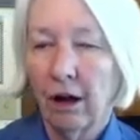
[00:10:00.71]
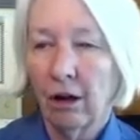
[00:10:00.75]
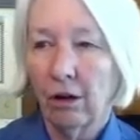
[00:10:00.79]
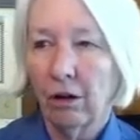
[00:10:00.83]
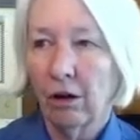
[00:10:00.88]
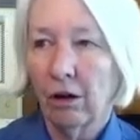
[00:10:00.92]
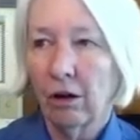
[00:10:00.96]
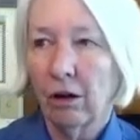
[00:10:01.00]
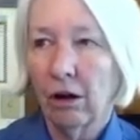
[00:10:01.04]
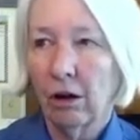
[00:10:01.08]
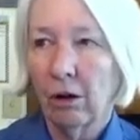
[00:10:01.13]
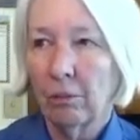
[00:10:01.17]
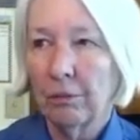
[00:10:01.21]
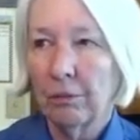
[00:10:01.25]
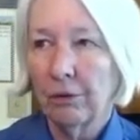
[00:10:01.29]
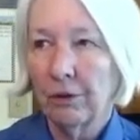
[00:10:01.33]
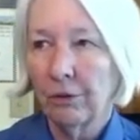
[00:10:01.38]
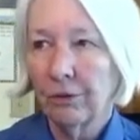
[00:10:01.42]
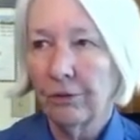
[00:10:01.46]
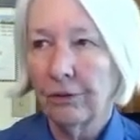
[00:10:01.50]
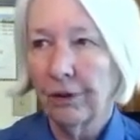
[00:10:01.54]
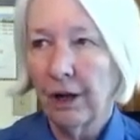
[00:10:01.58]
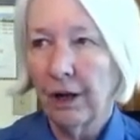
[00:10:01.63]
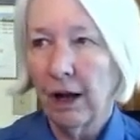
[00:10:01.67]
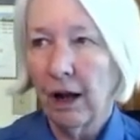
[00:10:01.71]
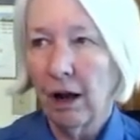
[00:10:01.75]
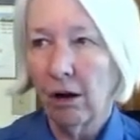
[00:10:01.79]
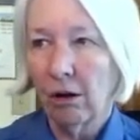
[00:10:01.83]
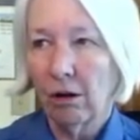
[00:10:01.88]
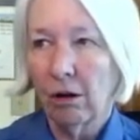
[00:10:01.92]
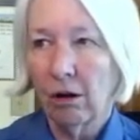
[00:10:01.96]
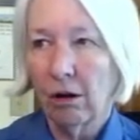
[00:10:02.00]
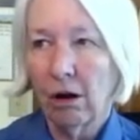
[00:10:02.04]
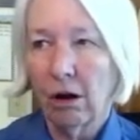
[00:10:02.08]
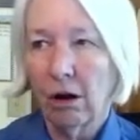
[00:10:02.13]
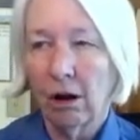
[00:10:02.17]
Alcohol Abuse and
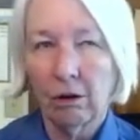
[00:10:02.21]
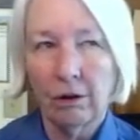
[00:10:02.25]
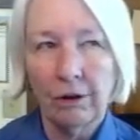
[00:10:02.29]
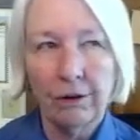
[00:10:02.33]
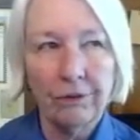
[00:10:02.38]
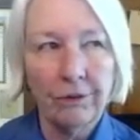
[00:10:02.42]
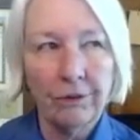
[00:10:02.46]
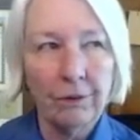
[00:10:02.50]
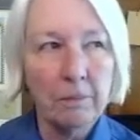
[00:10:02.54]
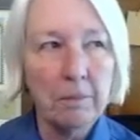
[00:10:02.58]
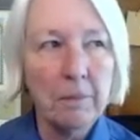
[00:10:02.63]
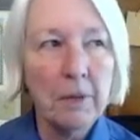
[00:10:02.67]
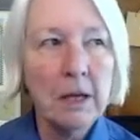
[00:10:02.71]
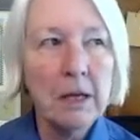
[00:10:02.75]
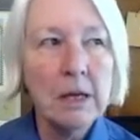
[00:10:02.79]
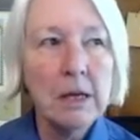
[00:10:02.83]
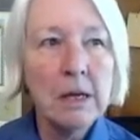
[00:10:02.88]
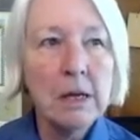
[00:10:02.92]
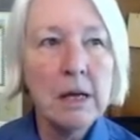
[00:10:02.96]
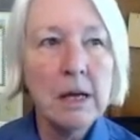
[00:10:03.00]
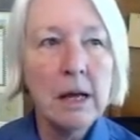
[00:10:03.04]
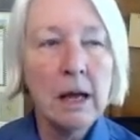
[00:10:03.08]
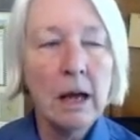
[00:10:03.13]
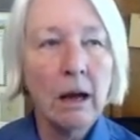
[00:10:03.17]
Alcoholism.